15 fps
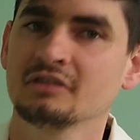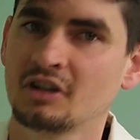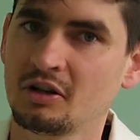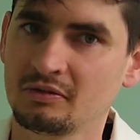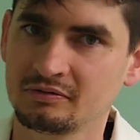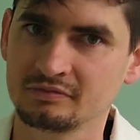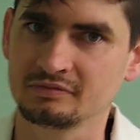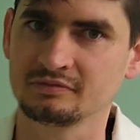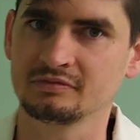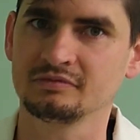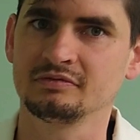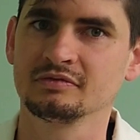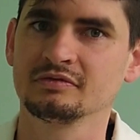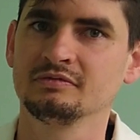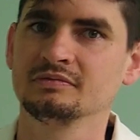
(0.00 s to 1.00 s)
Come.
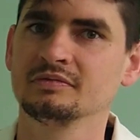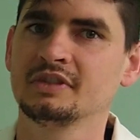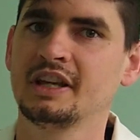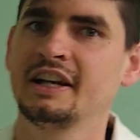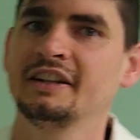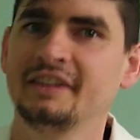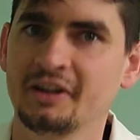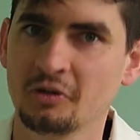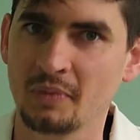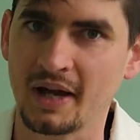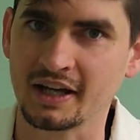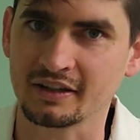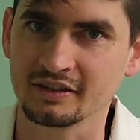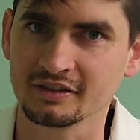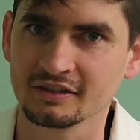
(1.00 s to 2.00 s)
Can I take her
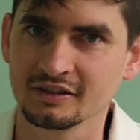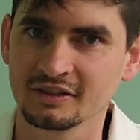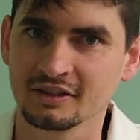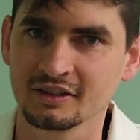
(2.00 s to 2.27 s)
back?